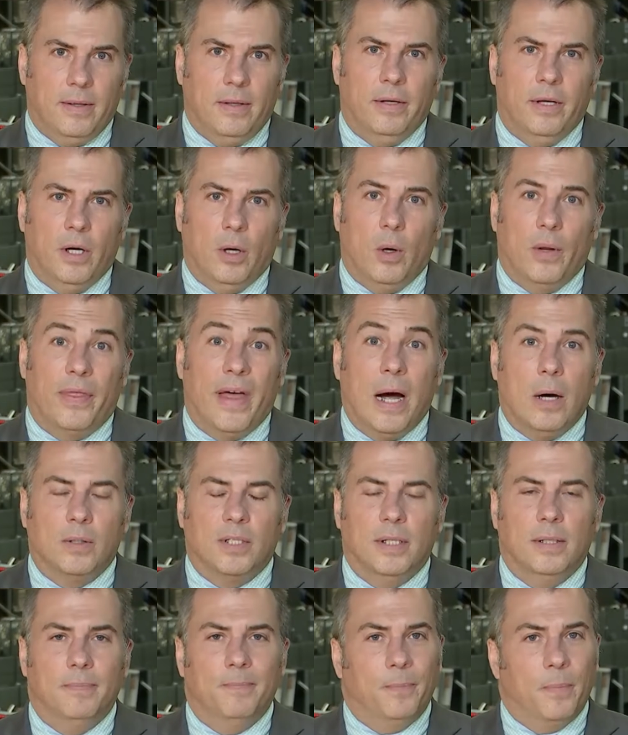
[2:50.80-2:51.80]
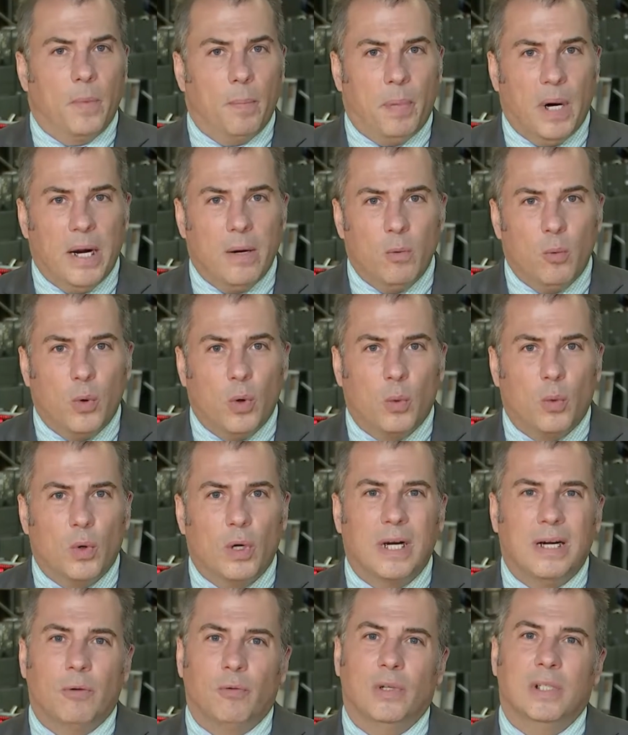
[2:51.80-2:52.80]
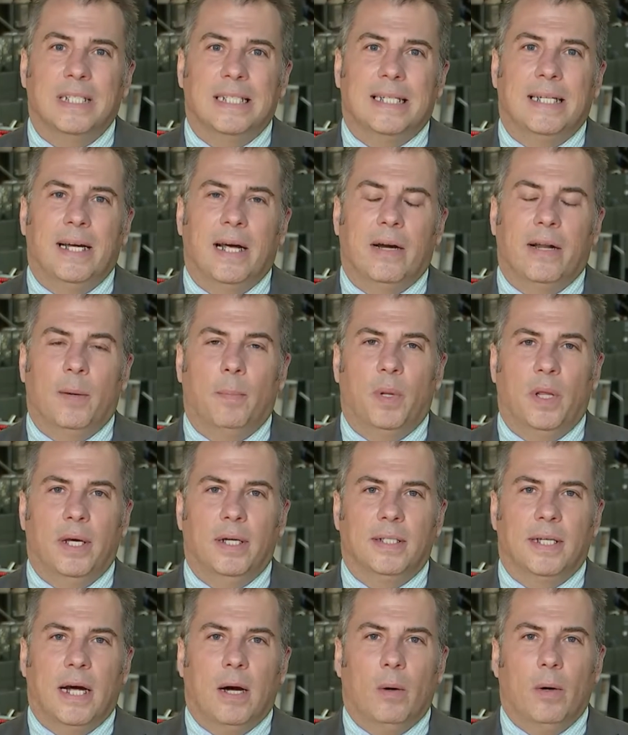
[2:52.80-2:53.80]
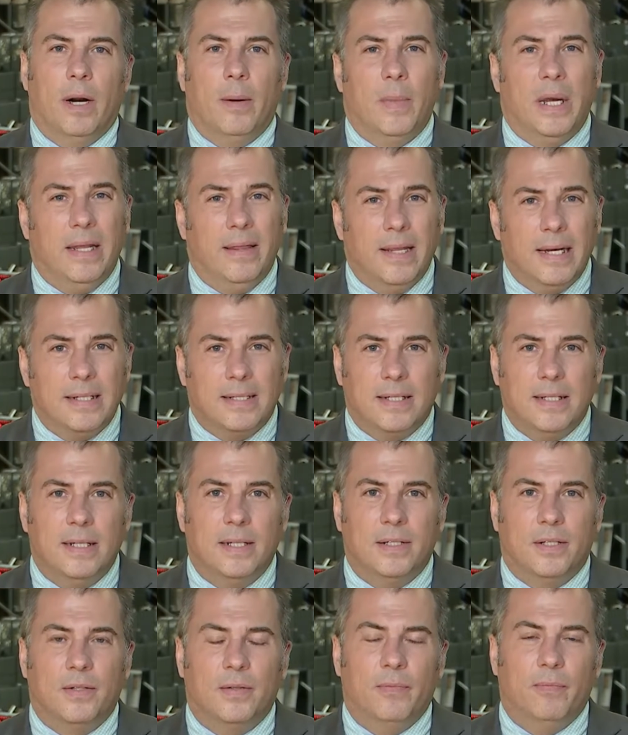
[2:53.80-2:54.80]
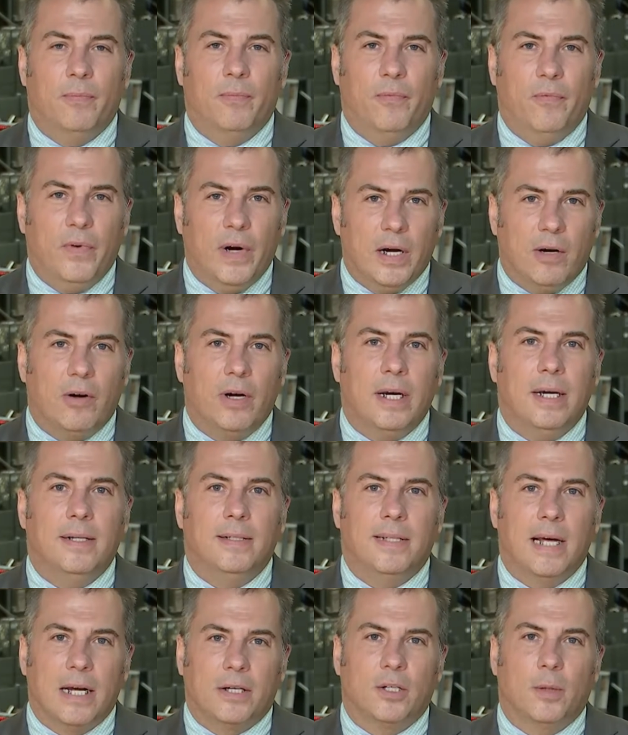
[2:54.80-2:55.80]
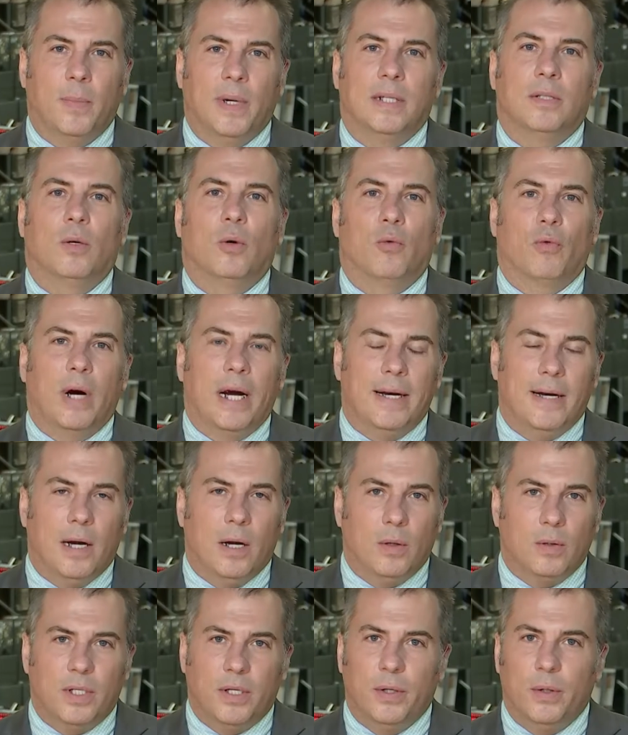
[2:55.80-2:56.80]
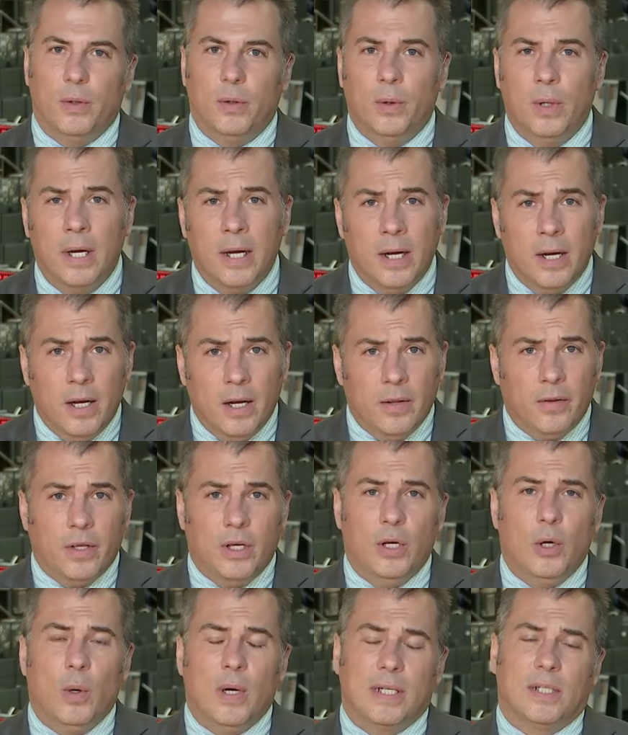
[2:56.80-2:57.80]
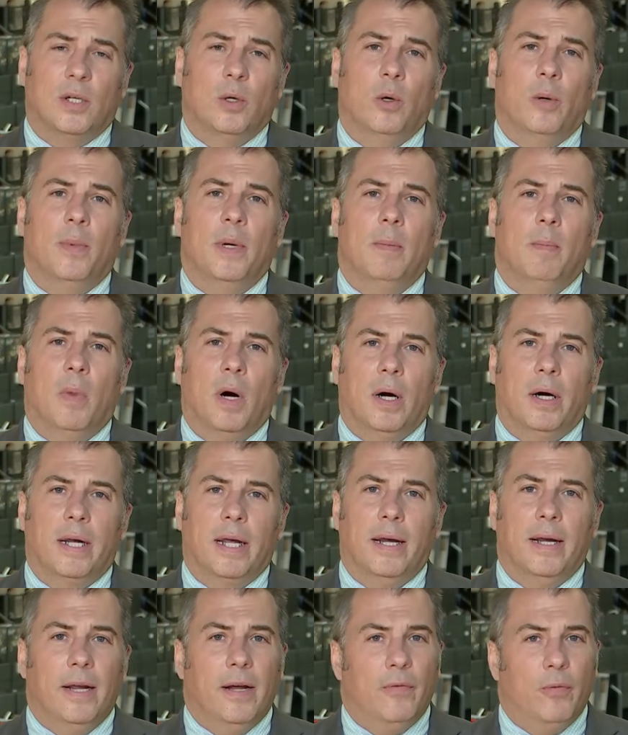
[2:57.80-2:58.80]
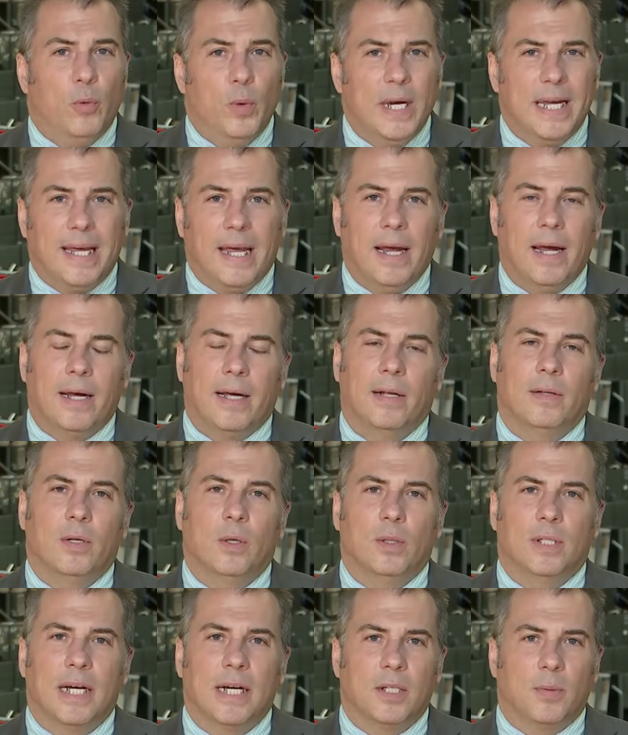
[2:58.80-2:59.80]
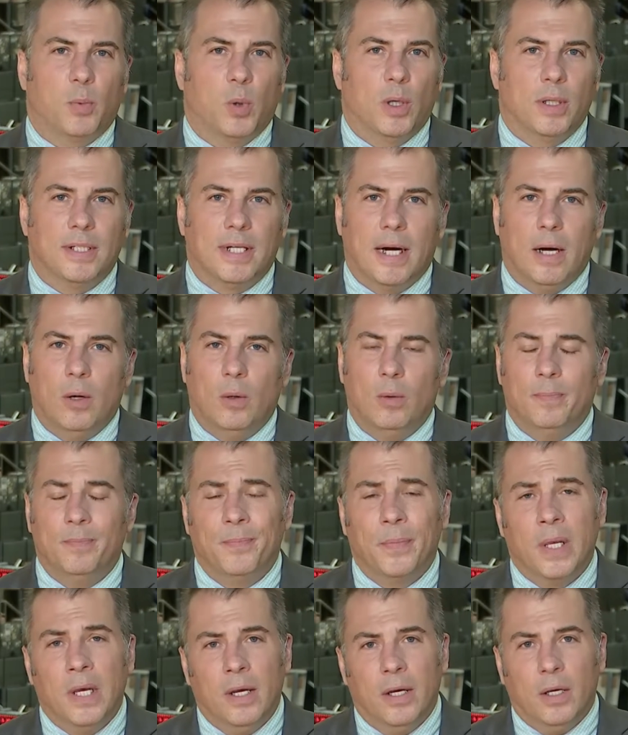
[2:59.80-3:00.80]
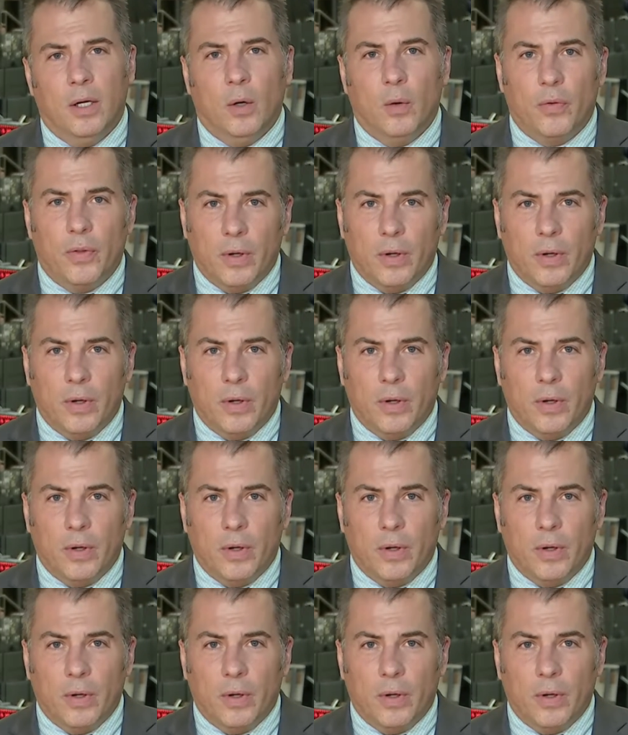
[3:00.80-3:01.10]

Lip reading: 1,000. But we're going to really see how that plays out. I mean, this is very detrimental right now to the U.S. soybean market. If we can't get those exports out, we're